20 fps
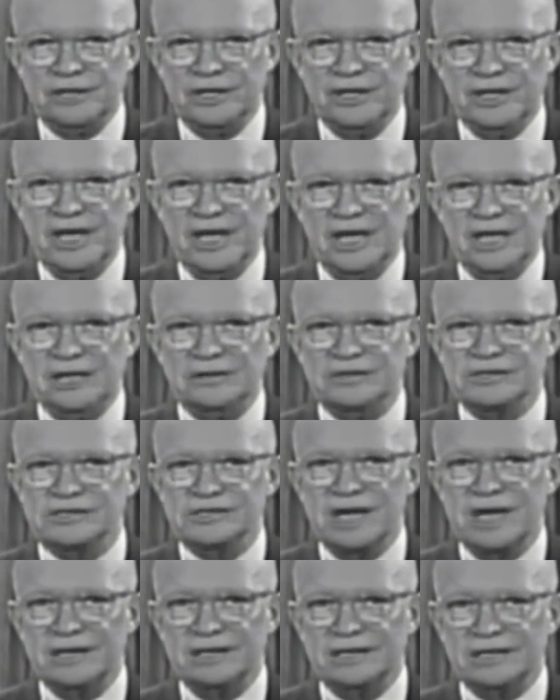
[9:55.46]
Today, the
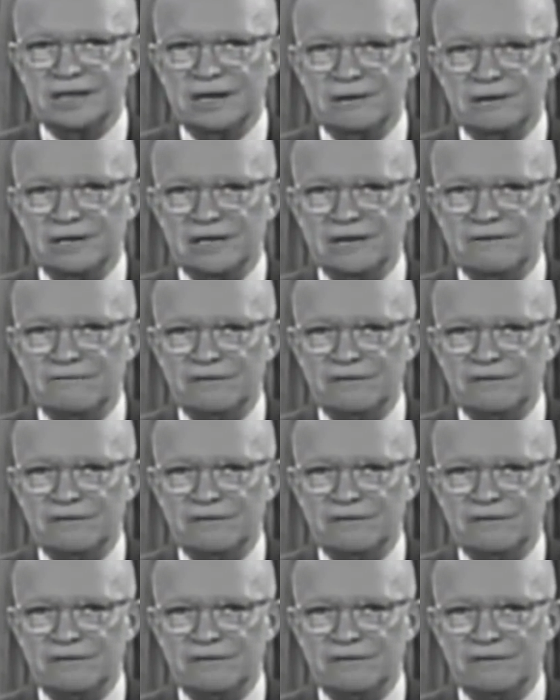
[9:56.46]
solitary